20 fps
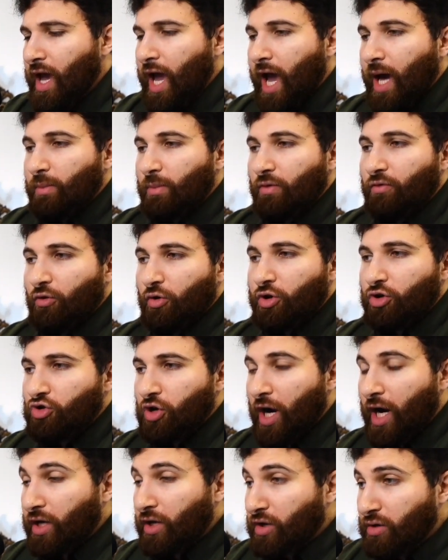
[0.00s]
and before you
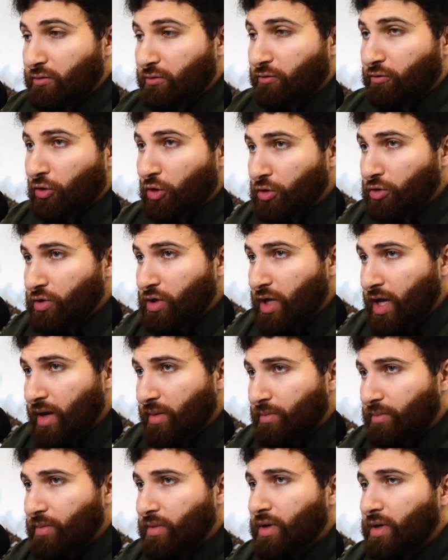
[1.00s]
try to convert
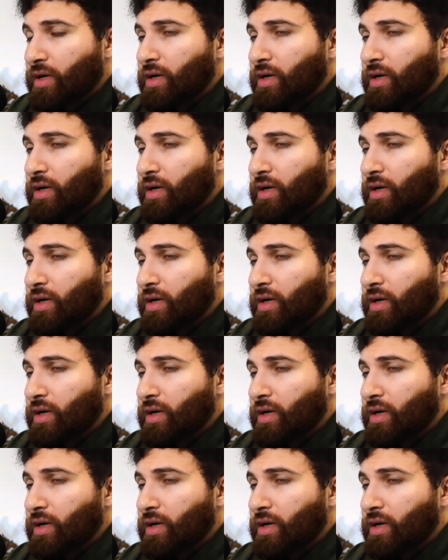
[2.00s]
them,